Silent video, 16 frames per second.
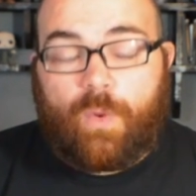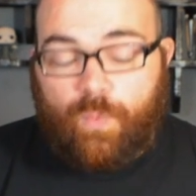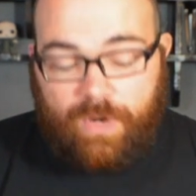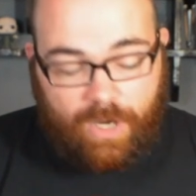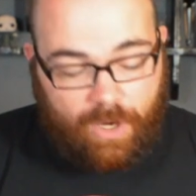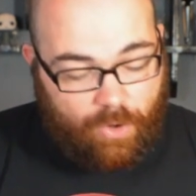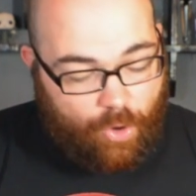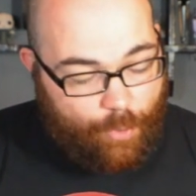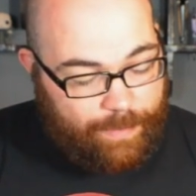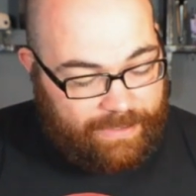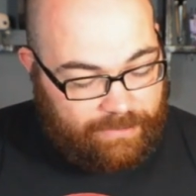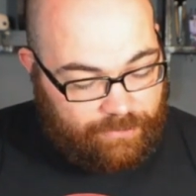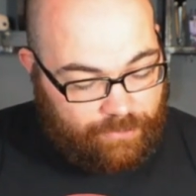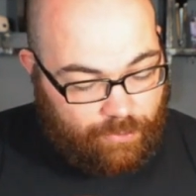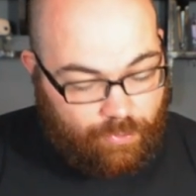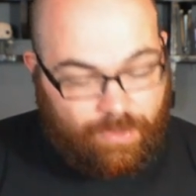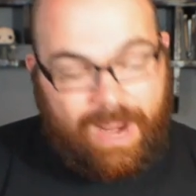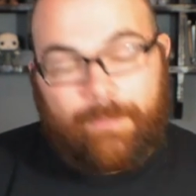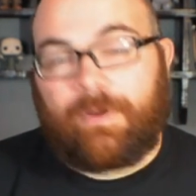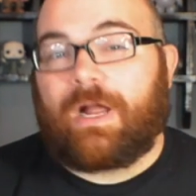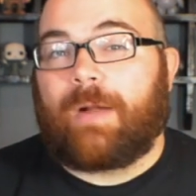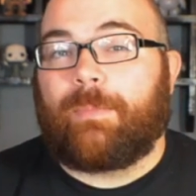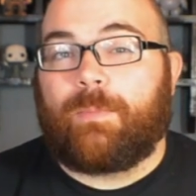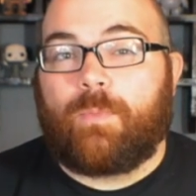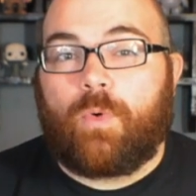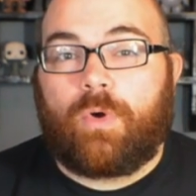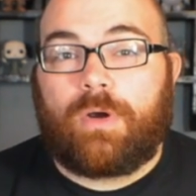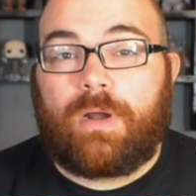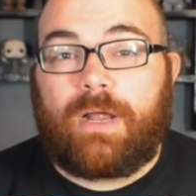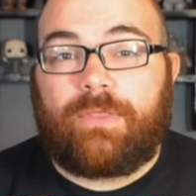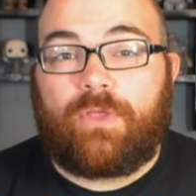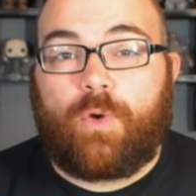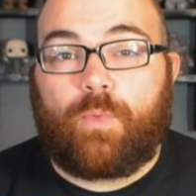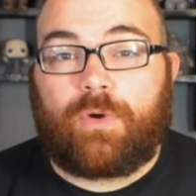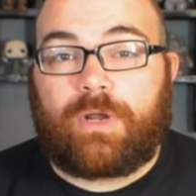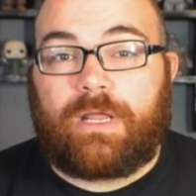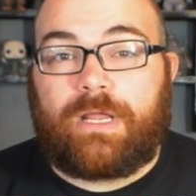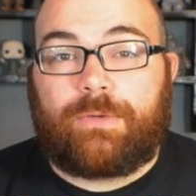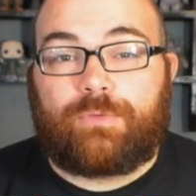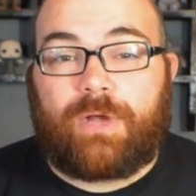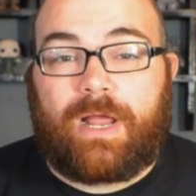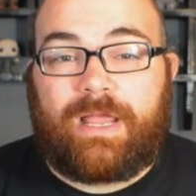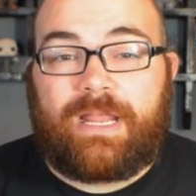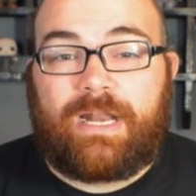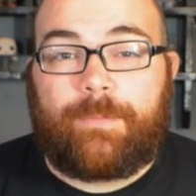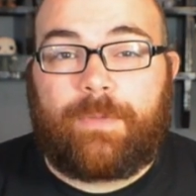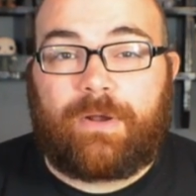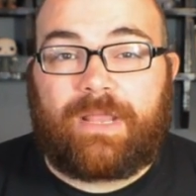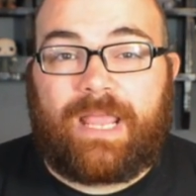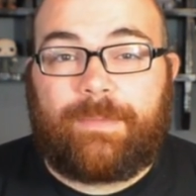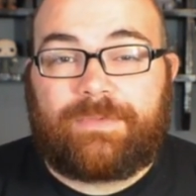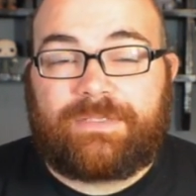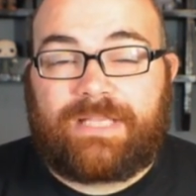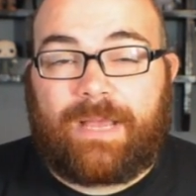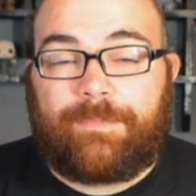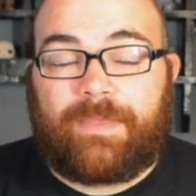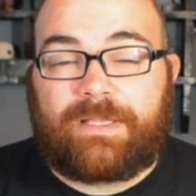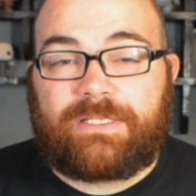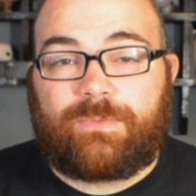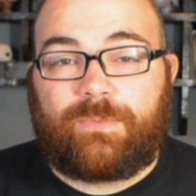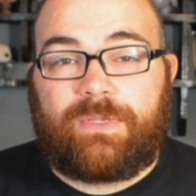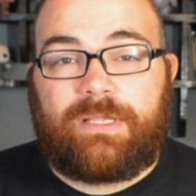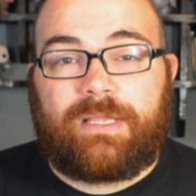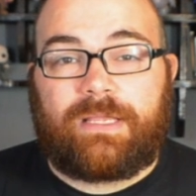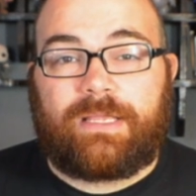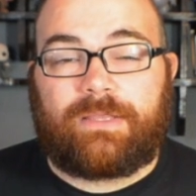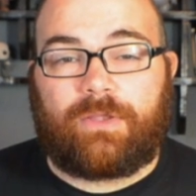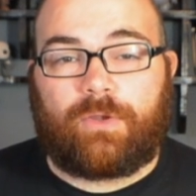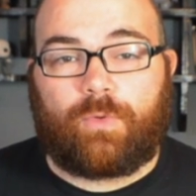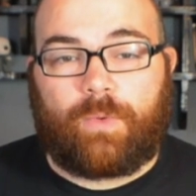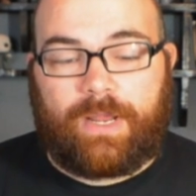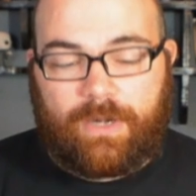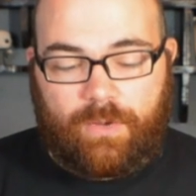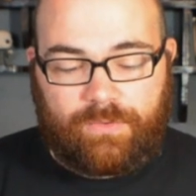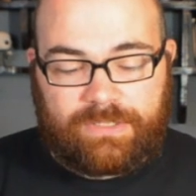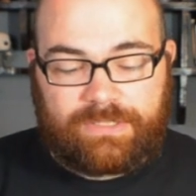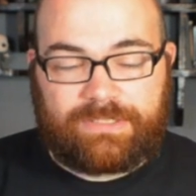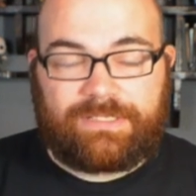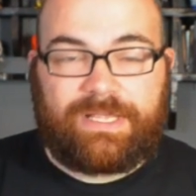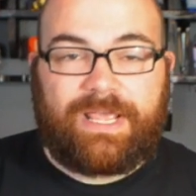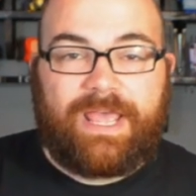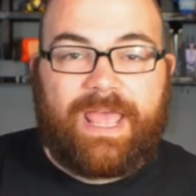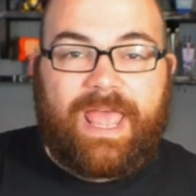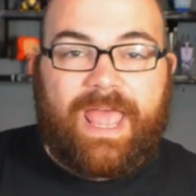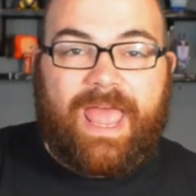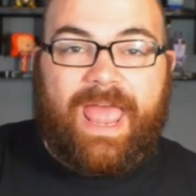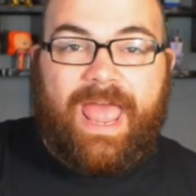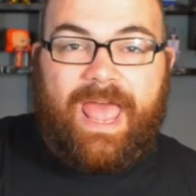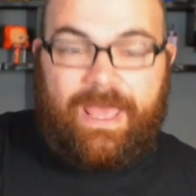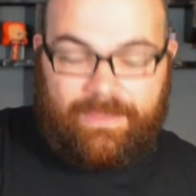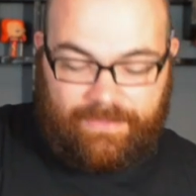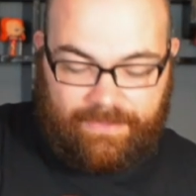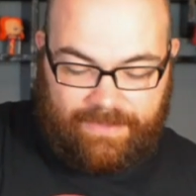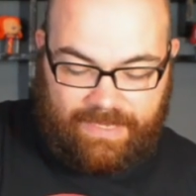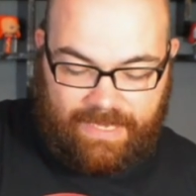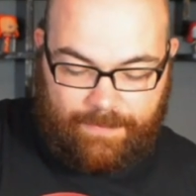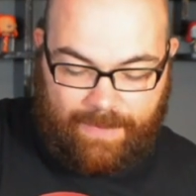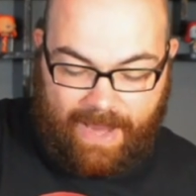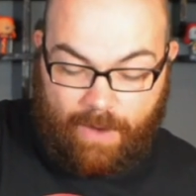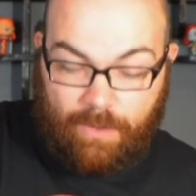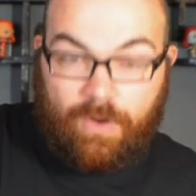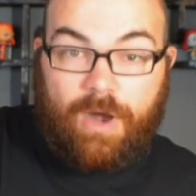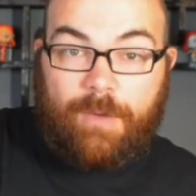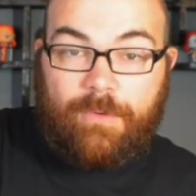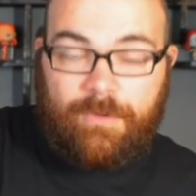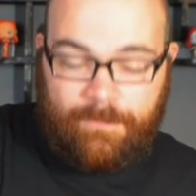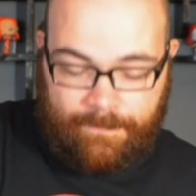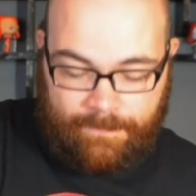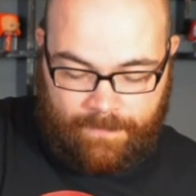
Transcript: We are hoping to grab a couple more. I know we're going to try and hit up our GameStop next week and get the Kratos and the Power Armor.